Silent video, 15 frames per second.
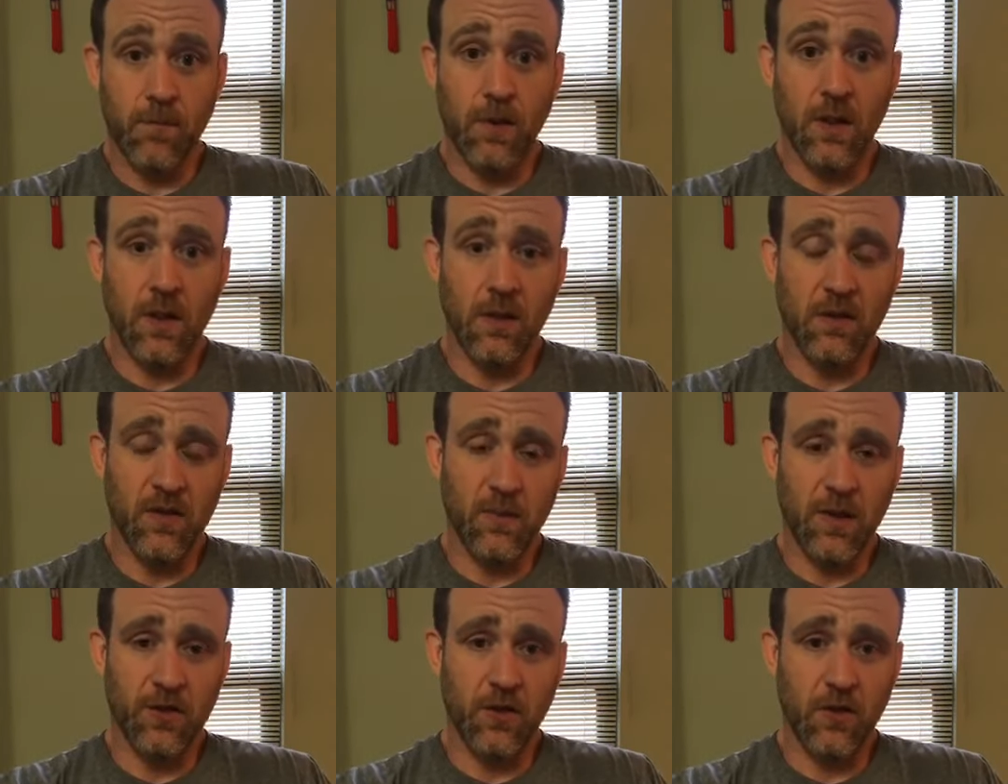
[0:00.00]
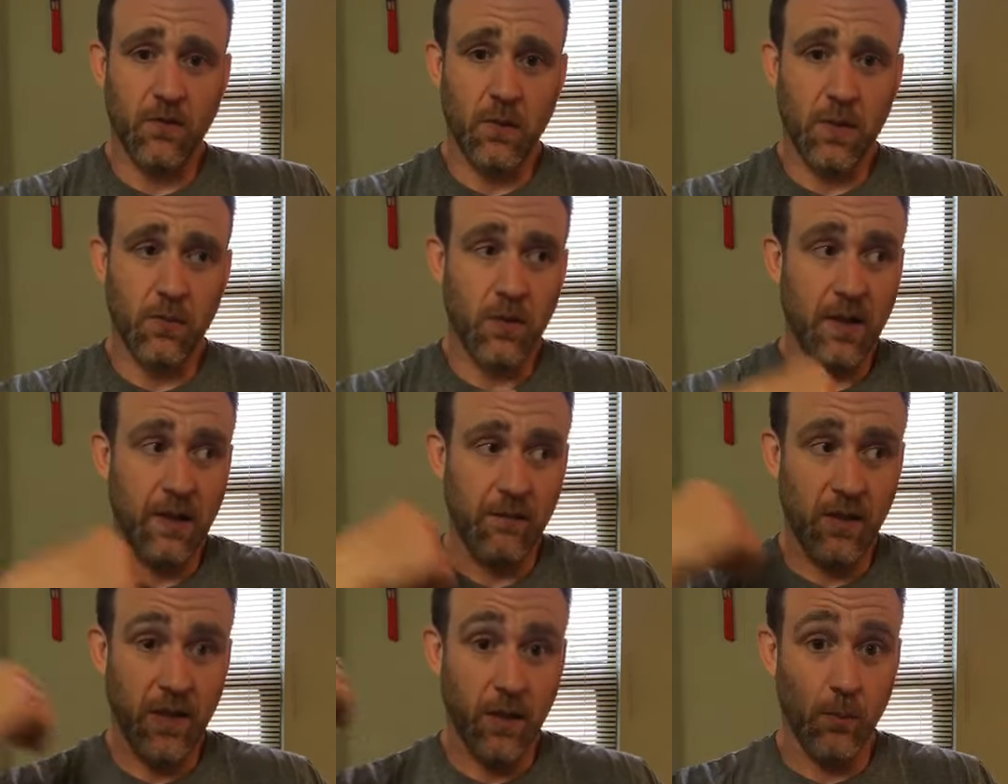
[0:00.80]
And especially if people
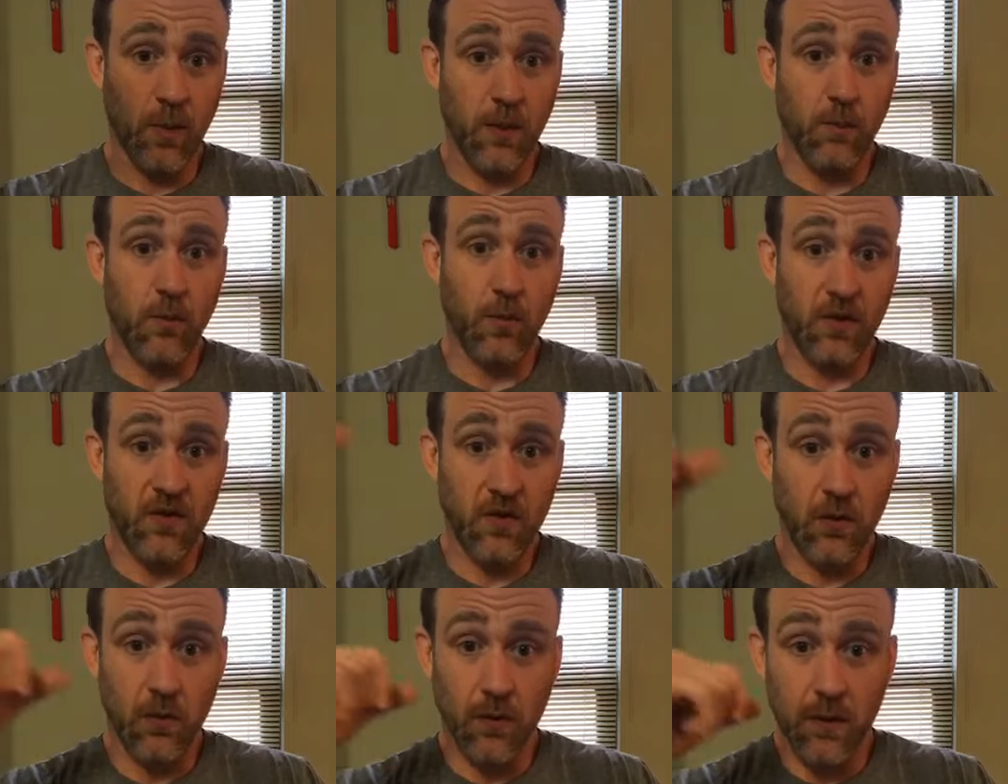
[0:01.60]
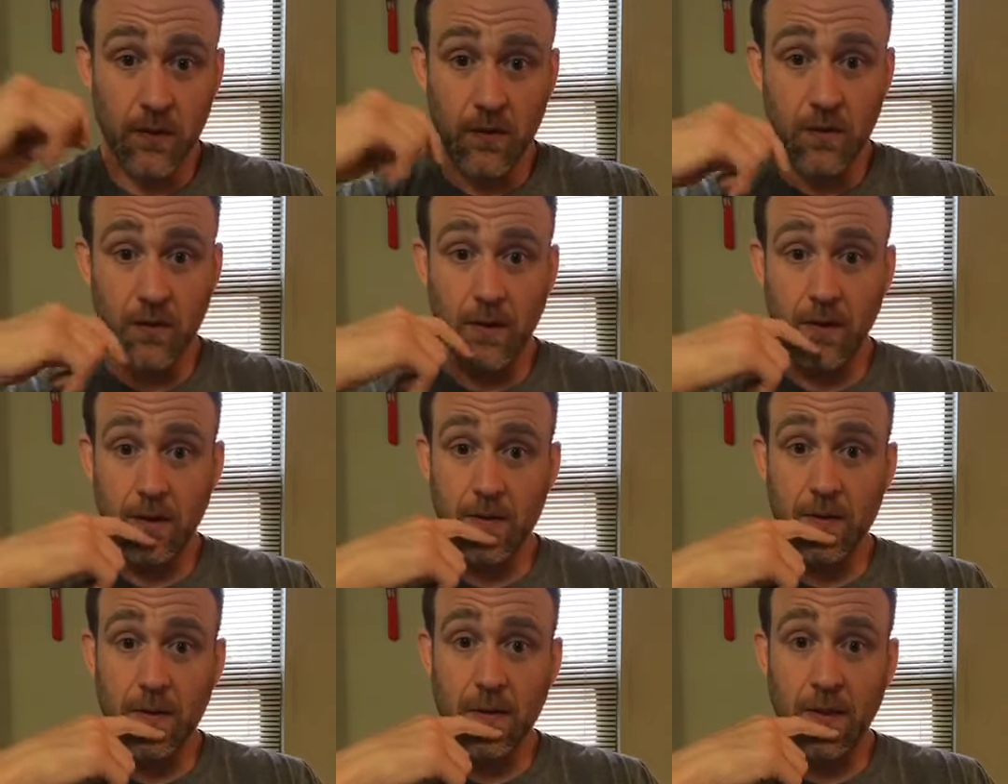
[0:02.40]
have a big pool of students and
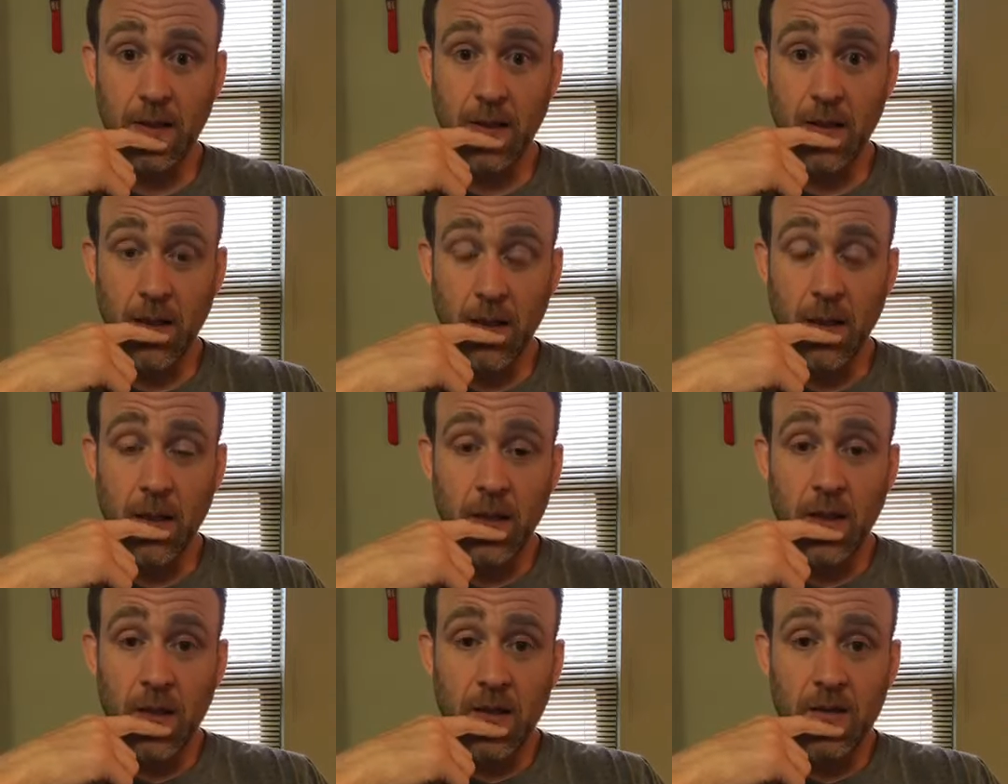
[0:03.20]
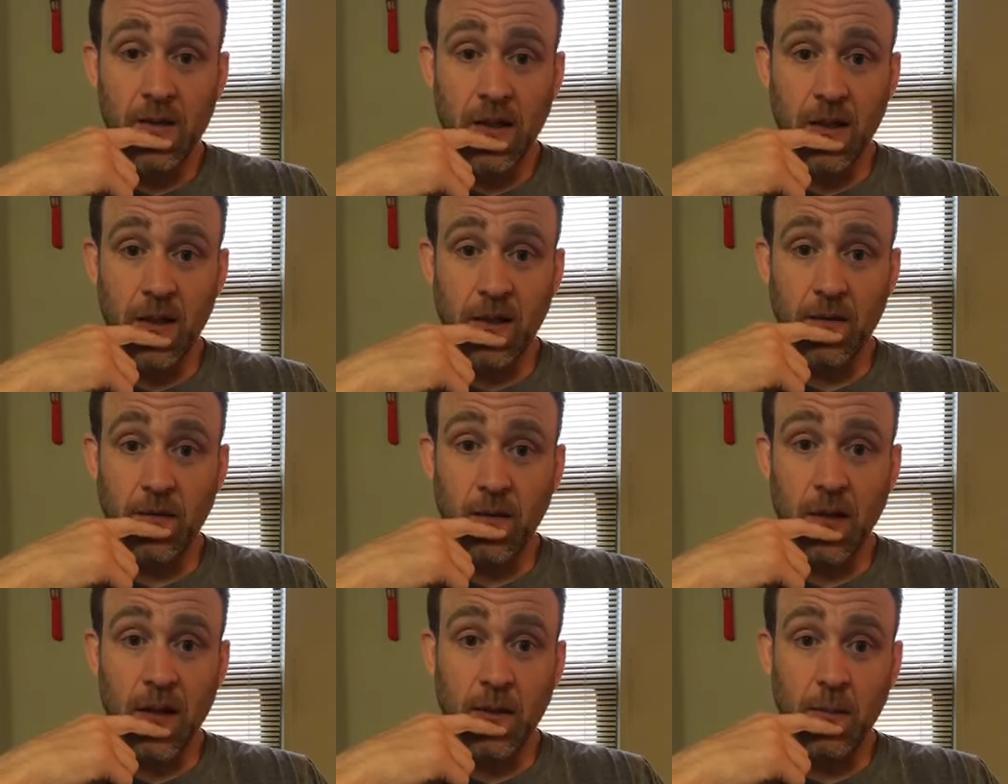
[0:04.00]
things, and they say
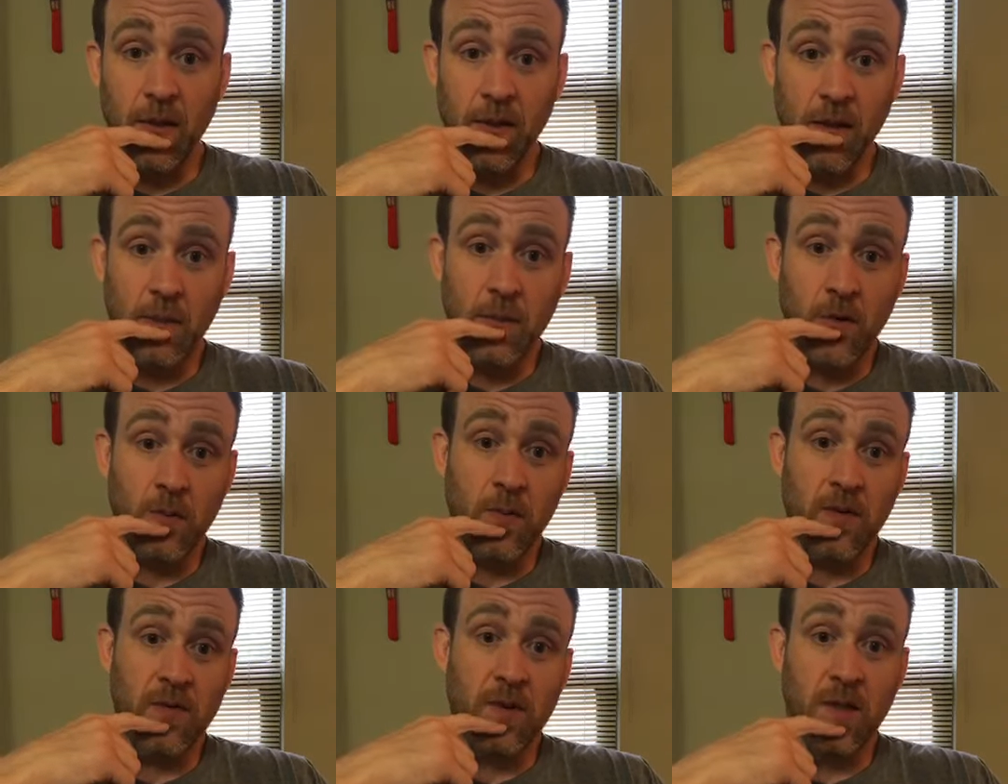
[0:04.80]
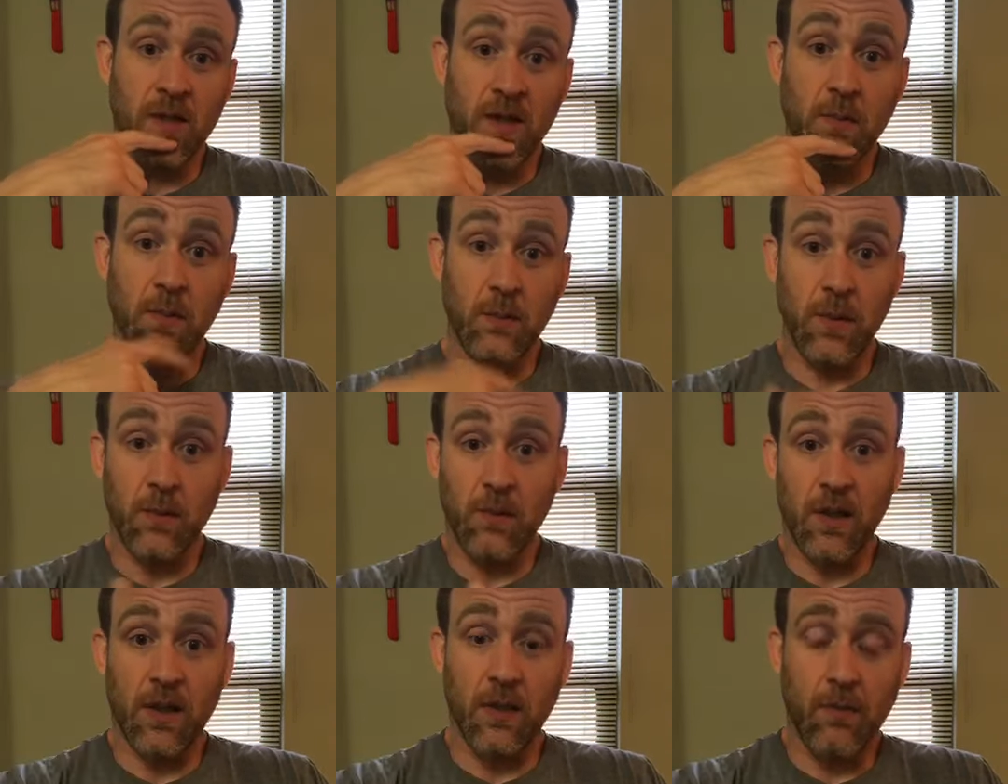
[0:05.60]
for liability purpose and keeping
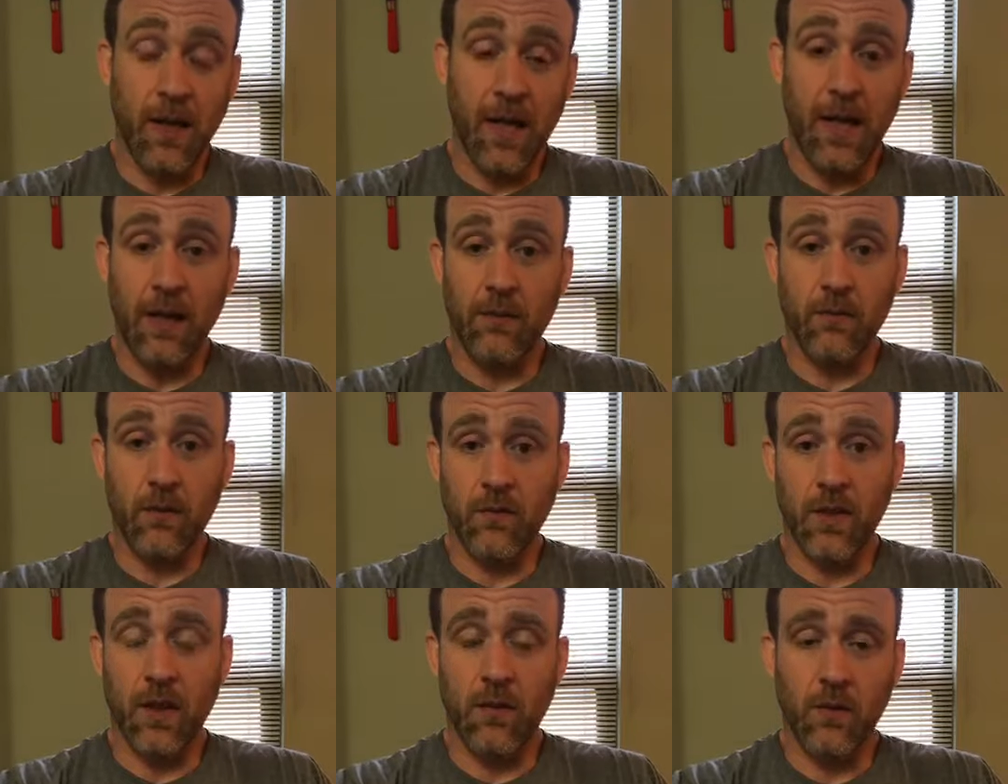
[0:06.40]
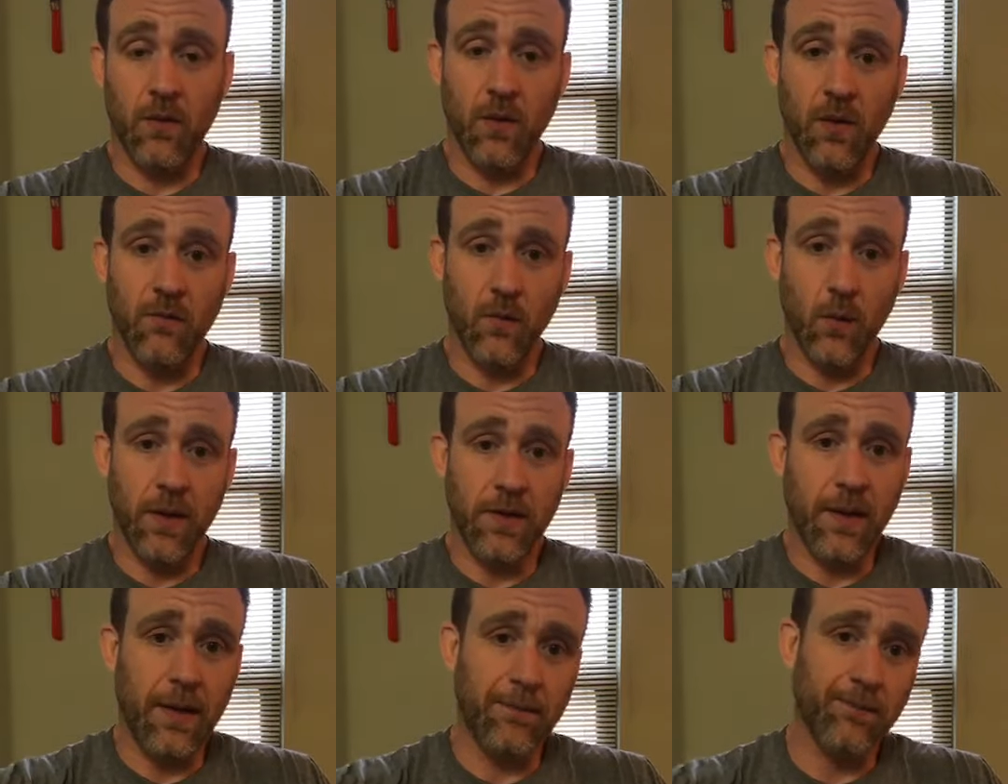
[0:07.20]
people on the mat, we've got to
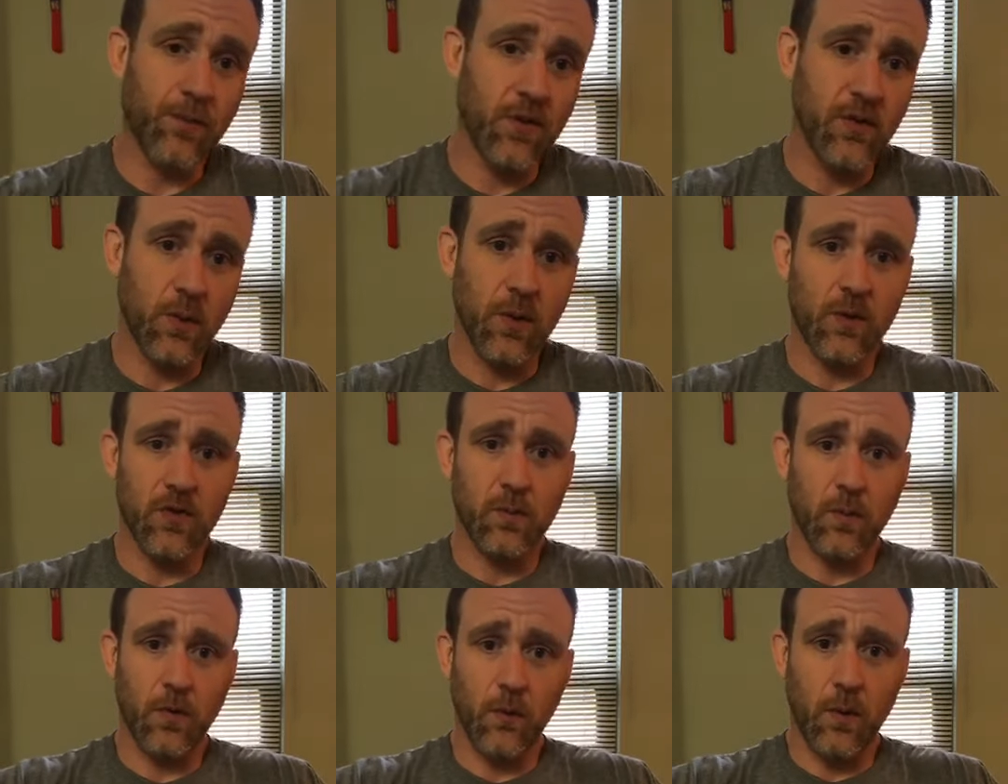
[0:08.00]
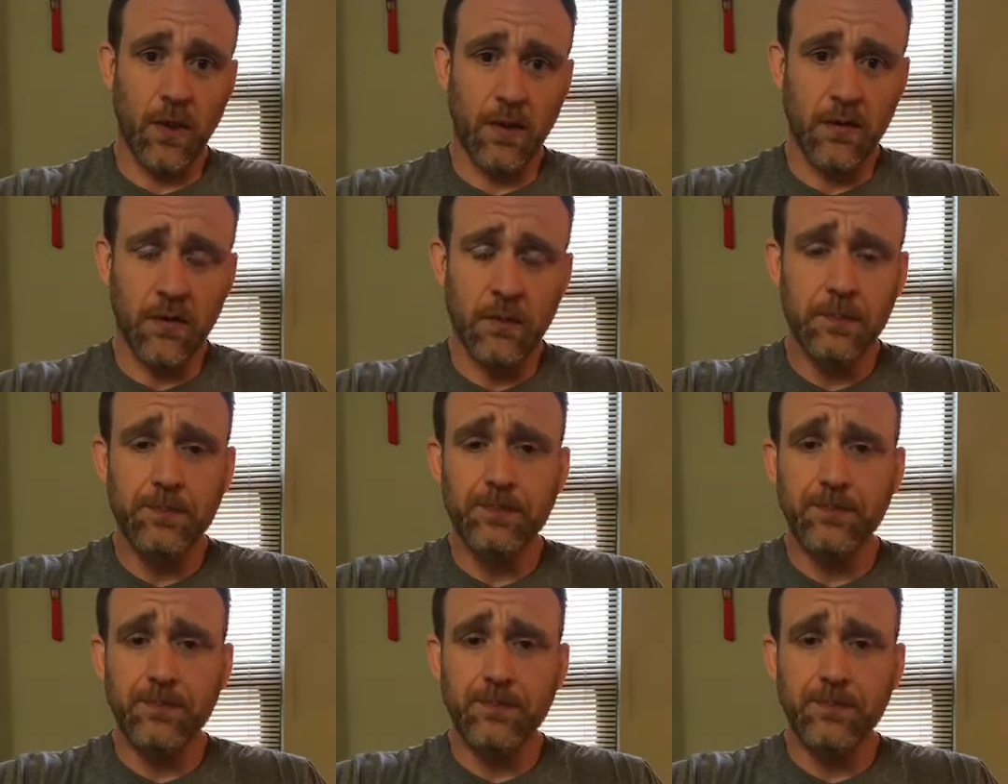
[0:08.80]
avoid that. So it goes both ways.